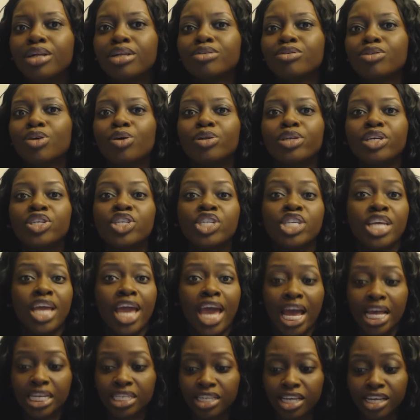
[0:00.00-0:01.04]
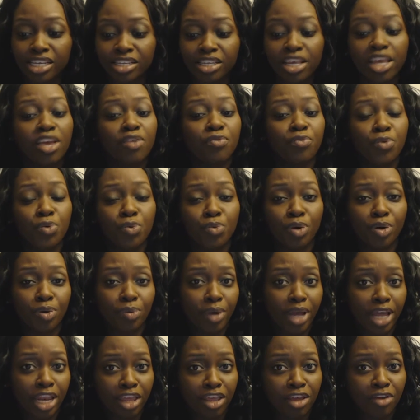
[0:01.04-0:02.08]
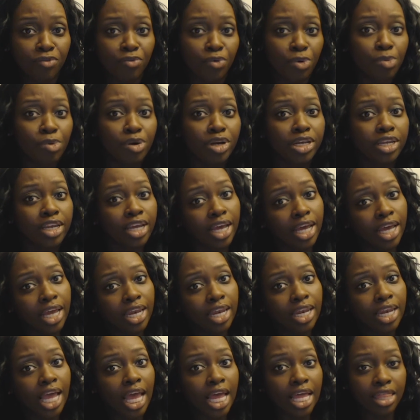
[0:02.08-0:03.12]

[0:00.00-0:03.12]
So did she ask us if we were ready, if we were done?